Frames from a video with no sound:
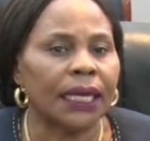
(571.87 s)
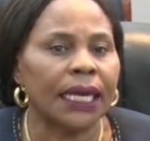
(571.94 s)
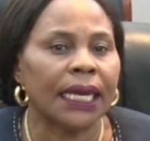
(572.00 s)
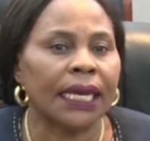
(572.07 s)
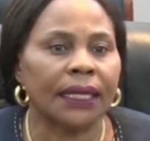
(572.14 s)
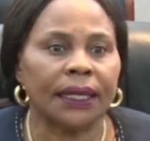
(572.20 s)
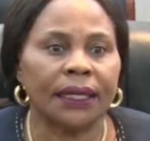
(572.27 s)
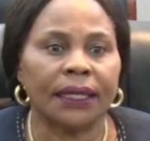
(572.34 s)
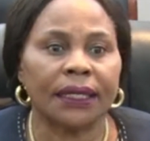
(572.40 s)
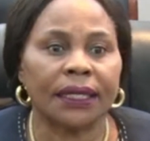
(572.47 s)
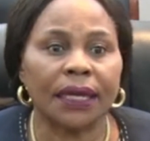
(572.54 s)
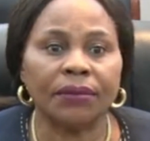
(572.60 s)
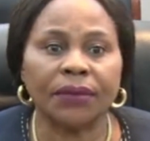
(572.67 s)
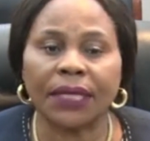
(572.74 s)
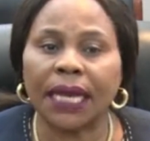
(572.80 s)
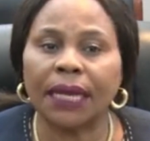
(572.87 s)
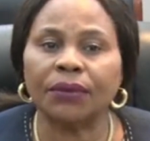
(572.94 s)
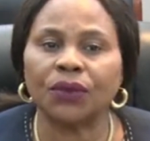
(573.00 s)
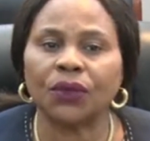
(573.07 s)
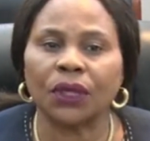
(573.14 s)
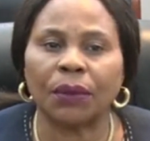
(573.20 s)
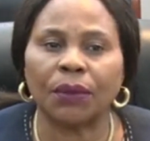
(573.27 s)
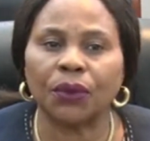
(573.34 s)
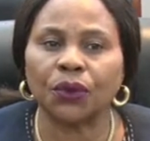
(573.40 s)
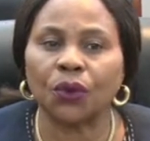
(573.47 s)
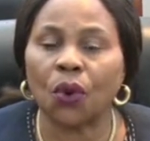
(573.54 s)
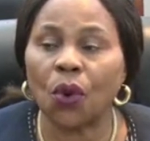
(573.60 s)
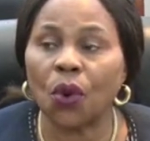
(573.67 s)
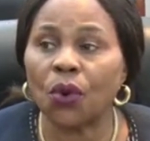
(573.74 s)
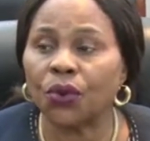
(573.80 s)
and at the same time to support
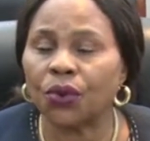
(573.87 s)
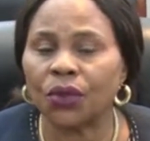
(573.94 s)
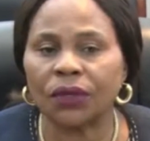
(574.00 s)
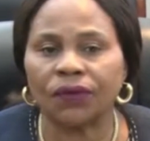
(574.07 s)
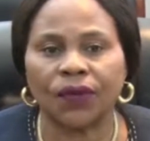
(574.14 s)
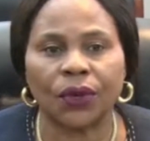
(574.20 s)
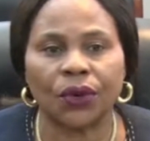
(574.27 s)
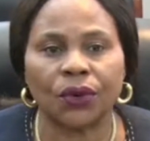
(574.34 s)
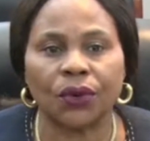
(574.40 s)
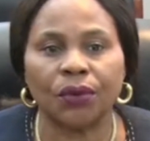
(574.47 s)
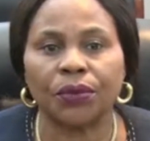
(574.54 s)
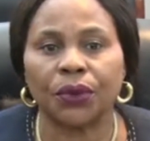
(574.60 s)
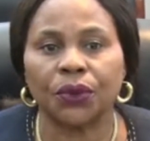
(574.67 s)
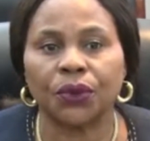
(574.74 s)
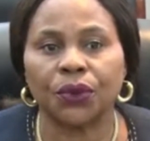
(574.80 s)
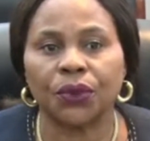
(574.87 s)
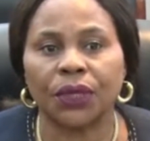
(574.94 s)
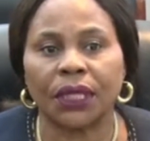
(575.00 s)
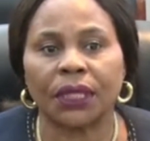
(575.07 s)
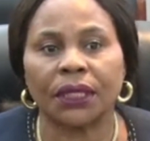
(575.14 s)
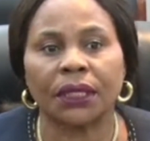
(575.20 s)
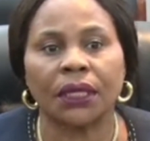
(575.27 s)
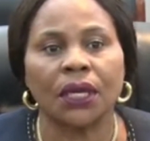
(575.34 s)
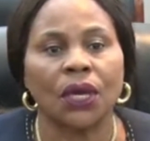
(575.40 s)
all those ferrochrome producers